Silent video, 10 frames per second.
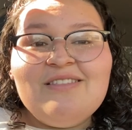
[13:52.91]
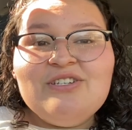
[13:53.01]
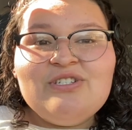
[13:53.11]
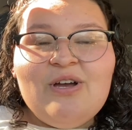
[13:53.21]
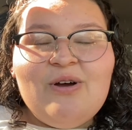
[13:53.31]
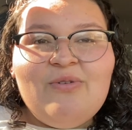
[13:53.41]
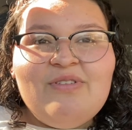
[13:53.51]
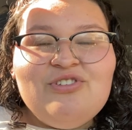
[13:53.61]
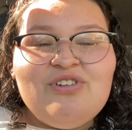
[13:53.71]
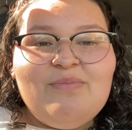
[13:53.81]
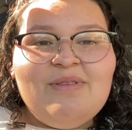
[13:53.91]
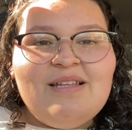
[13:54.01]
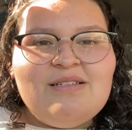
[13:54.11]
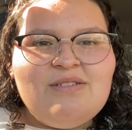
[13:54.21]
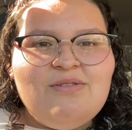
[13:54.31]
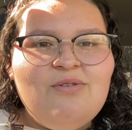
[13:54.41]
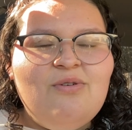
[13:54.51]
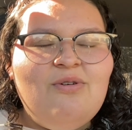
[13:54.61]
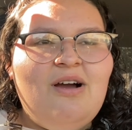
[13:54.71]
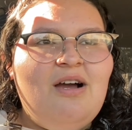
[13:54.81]
The show, the triplets do
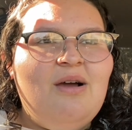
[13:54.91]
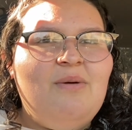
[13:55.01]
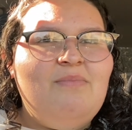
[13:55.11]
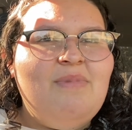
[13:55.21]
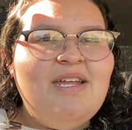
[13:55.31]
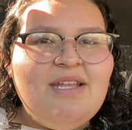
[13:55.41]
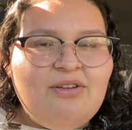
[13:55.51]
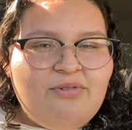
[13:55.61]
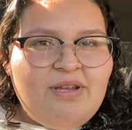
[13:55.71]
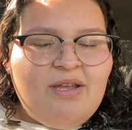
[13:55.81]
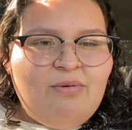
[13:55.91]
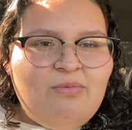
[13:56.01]
um, meet and greet,